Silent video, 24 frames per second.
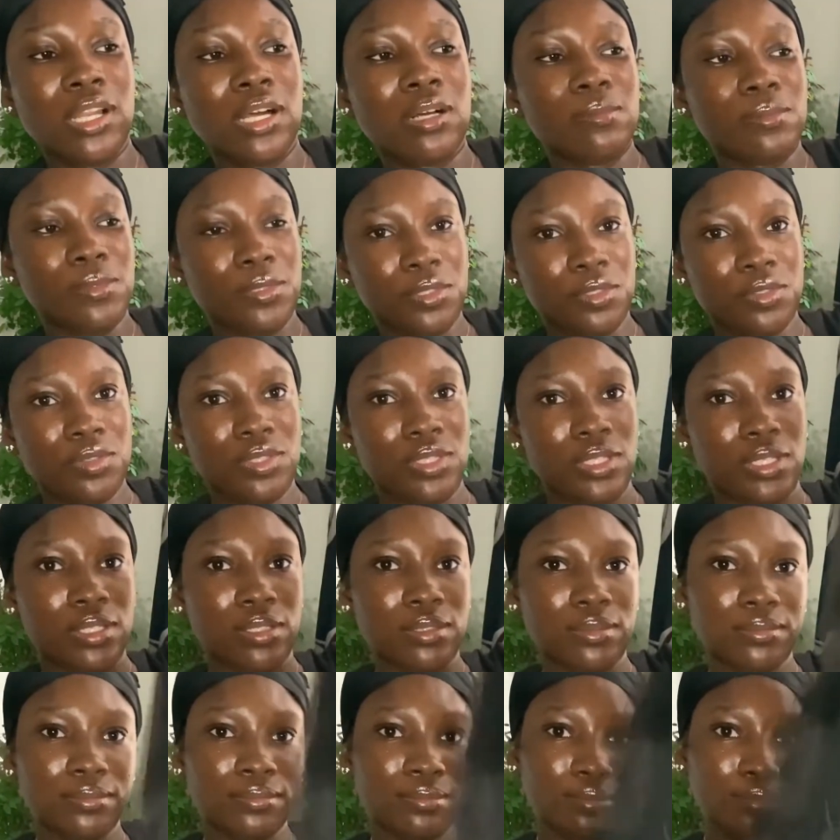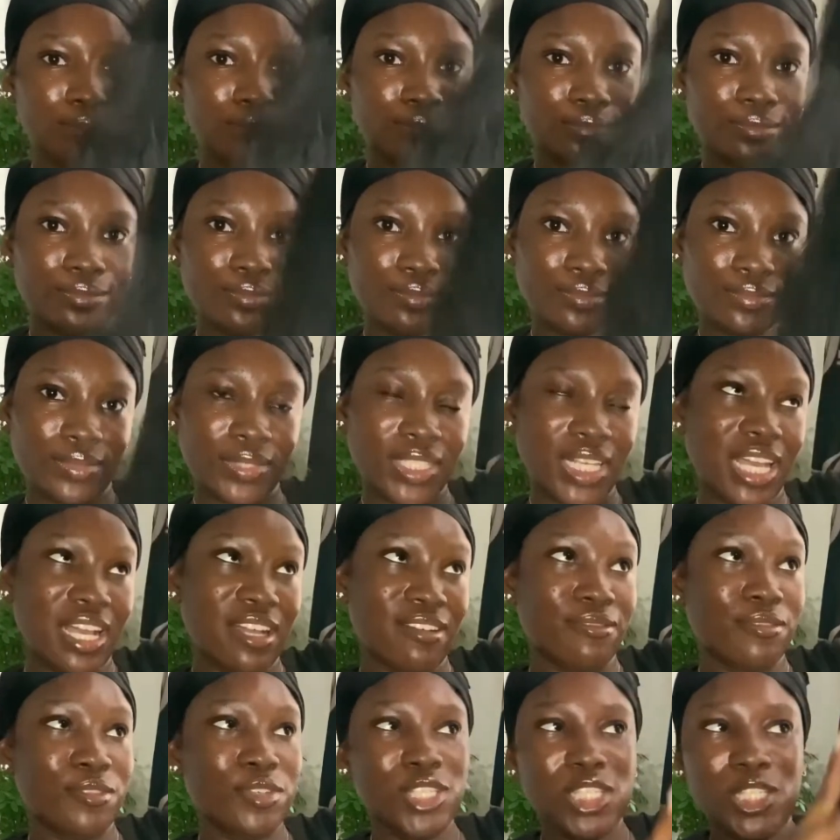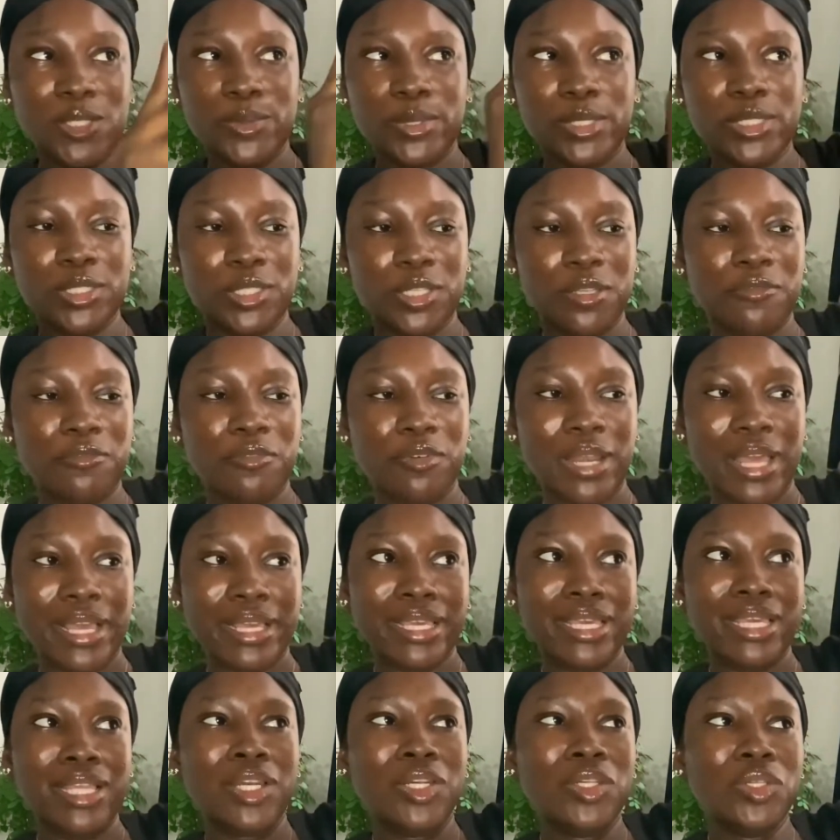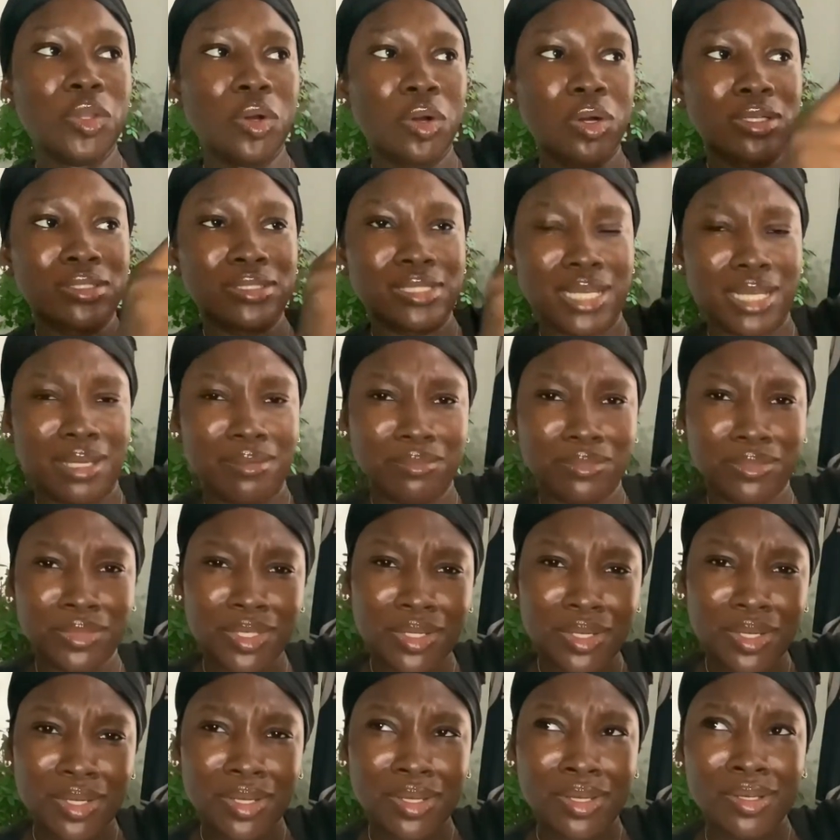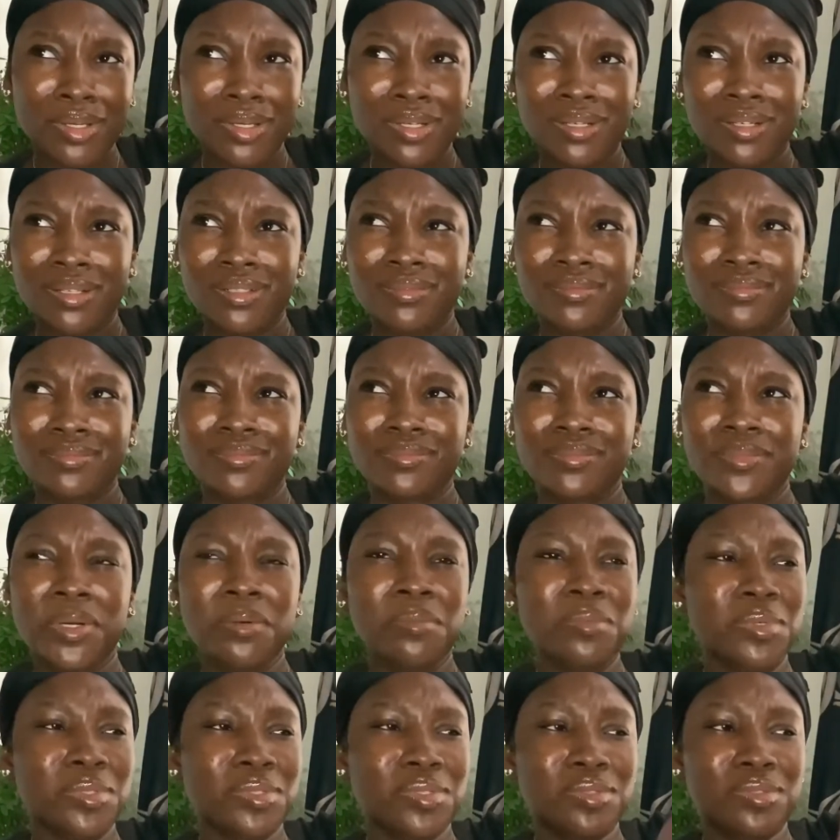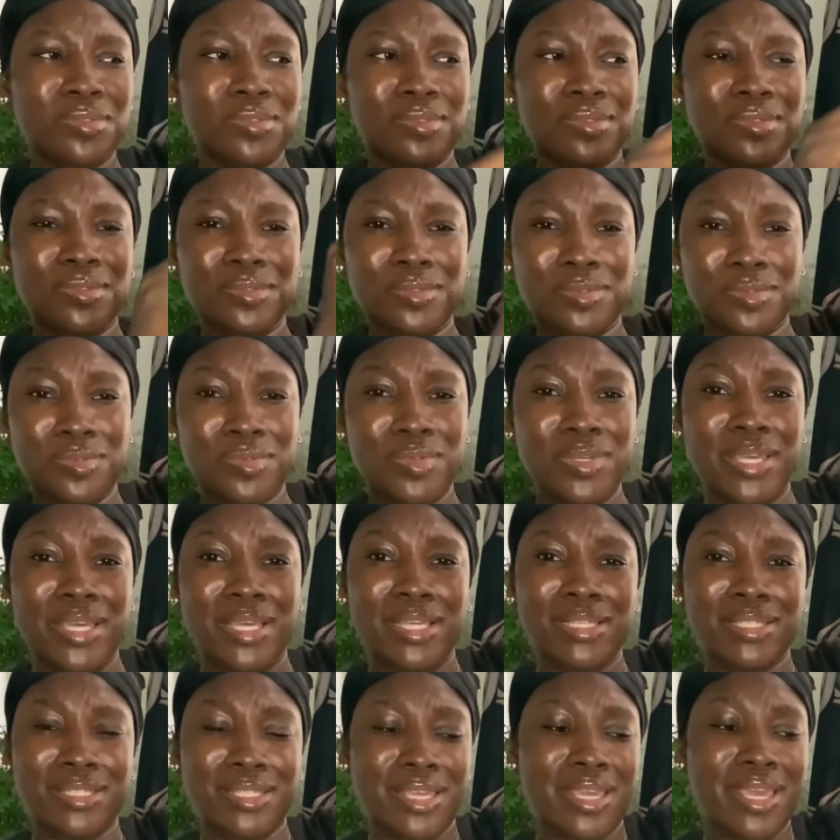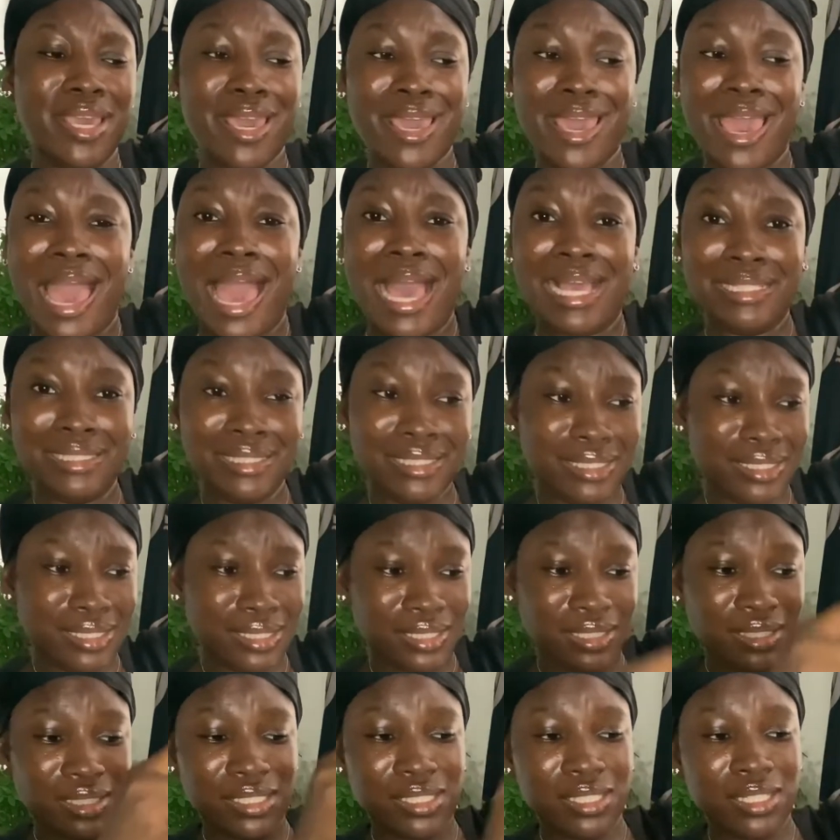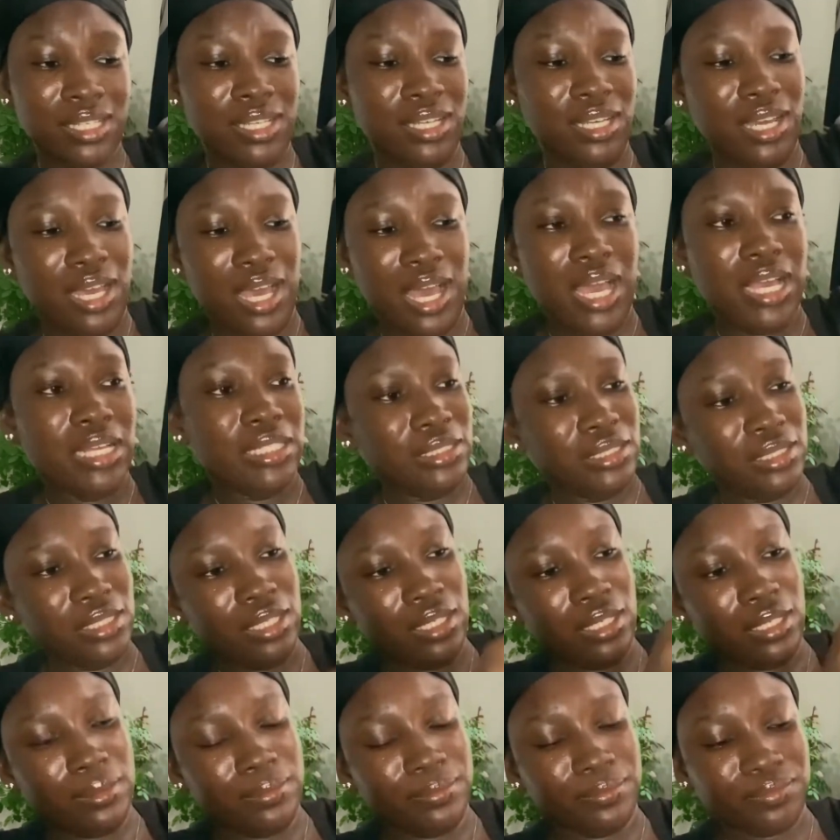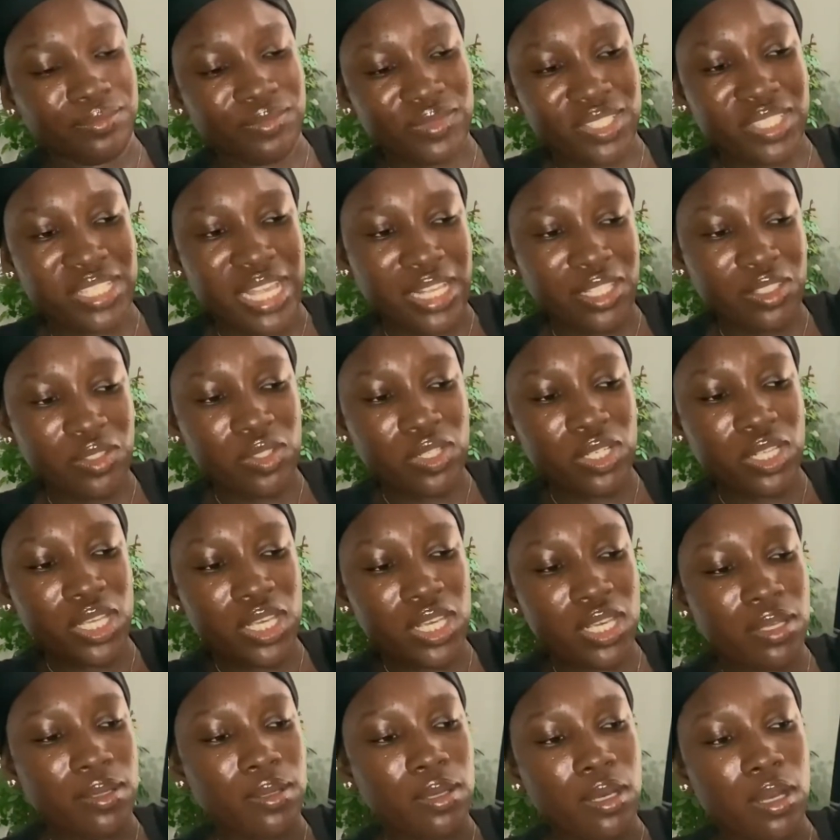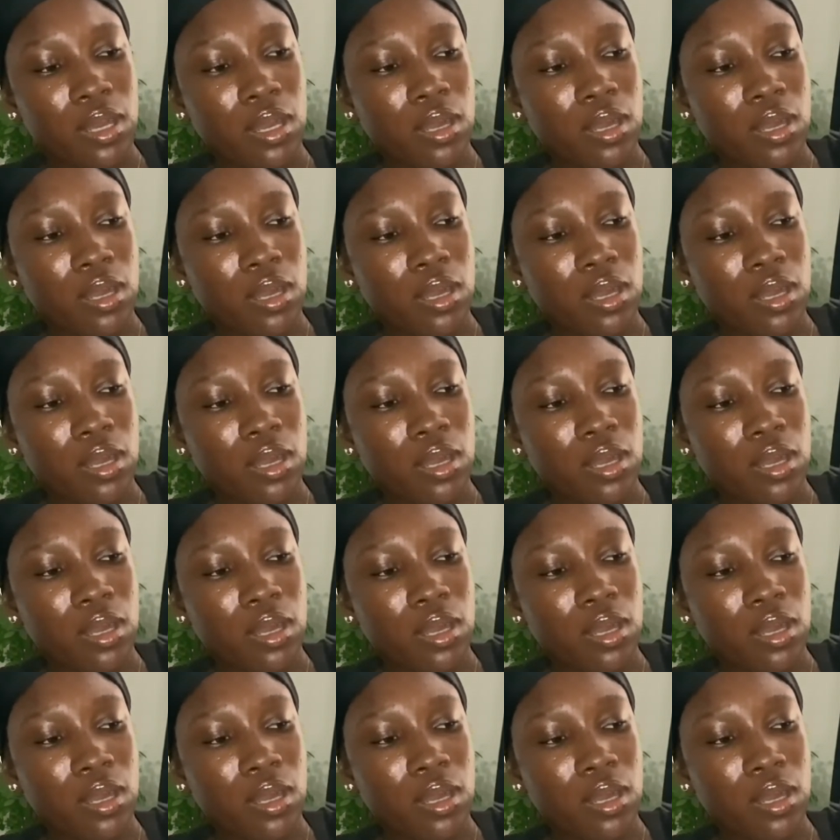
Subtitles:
I'll be using. I've been using this ponytail for like a long time, almost 2 years, a year, and it's actually